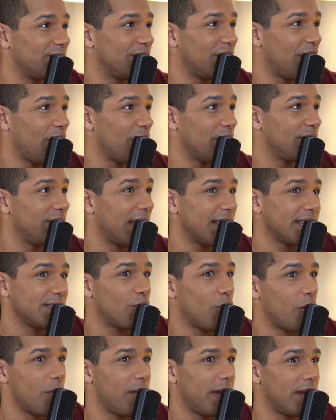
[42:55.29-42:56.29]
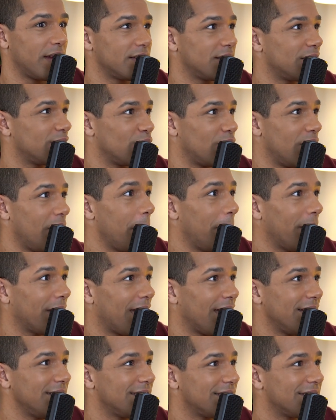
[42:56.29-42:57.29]
you know, and that's what makes us all up, I
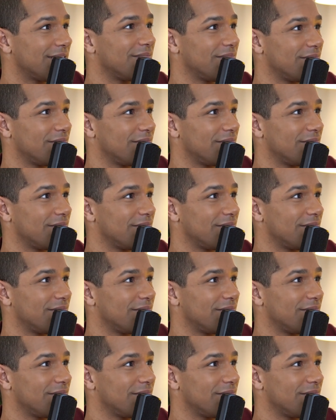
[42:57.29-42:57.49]
guess.